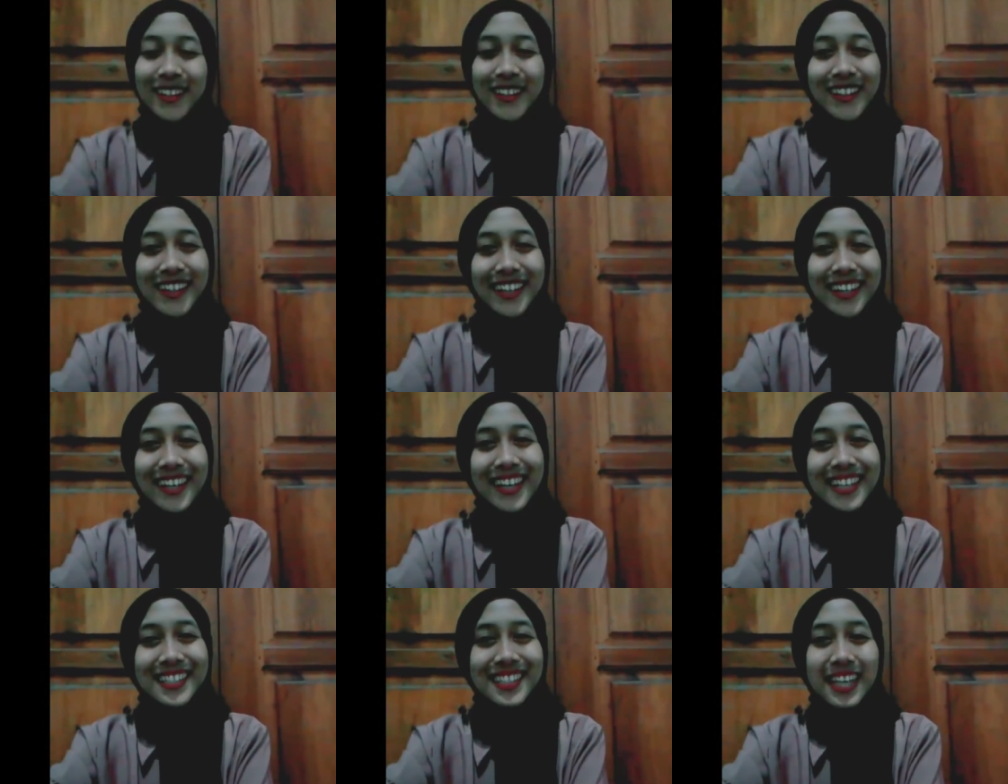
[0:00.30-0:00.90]

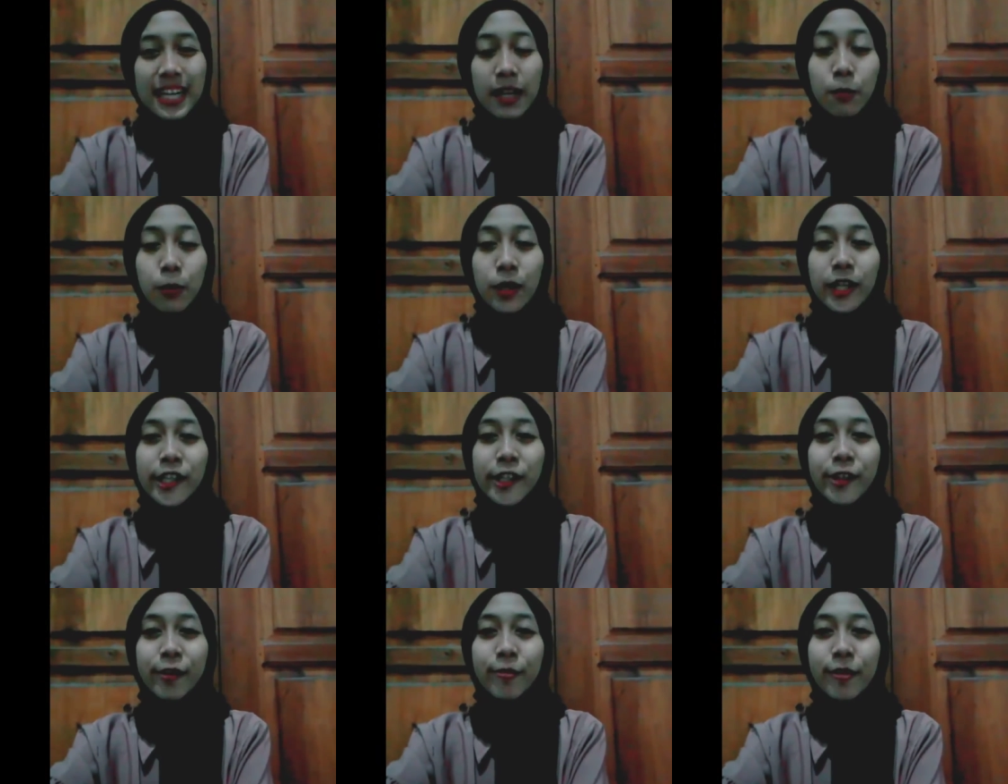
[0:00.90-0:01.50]
Okay,
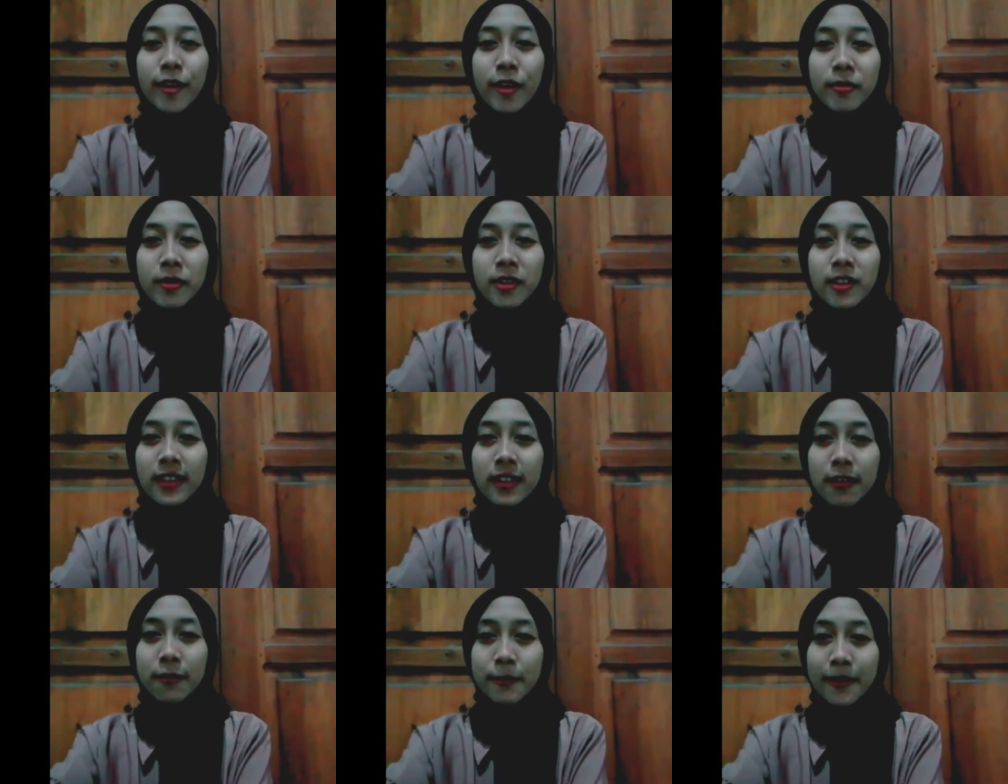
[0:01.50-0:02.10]
Assalamualaikum
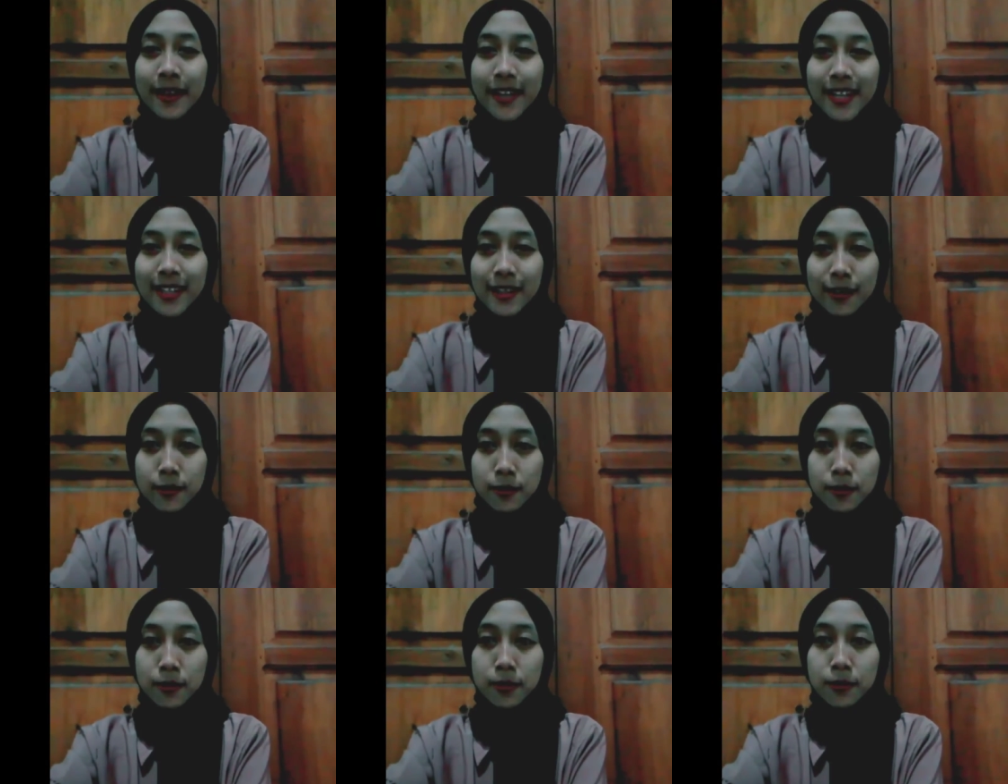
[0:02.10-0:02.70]
warahmatullahi
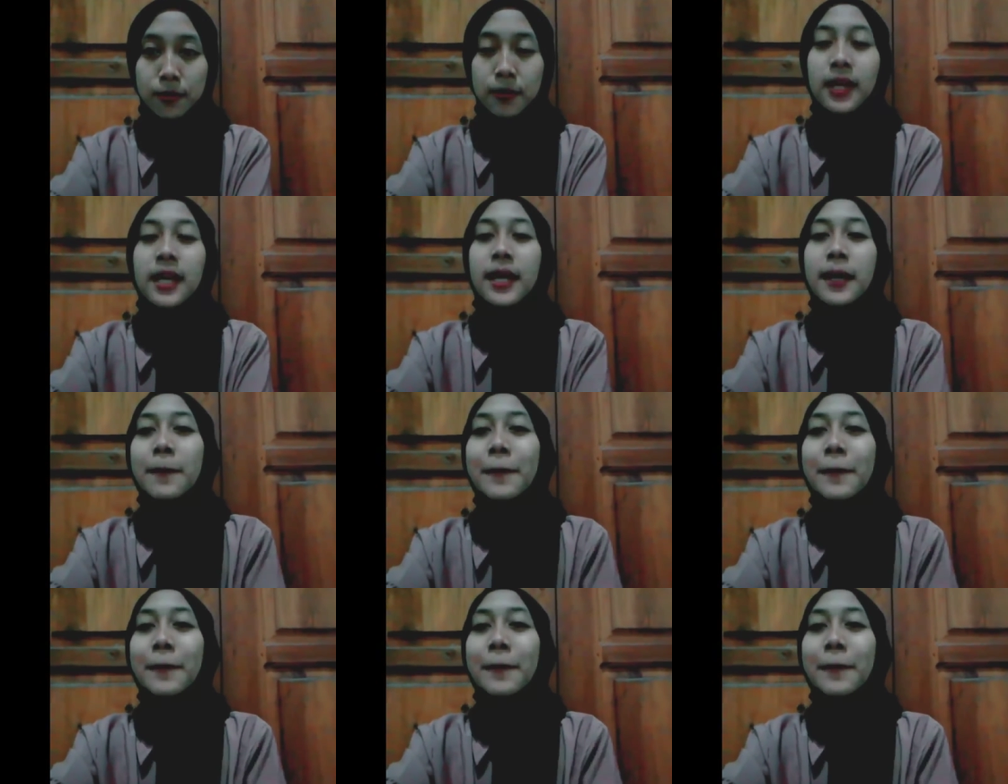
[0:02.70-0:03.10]
wabarakatuh.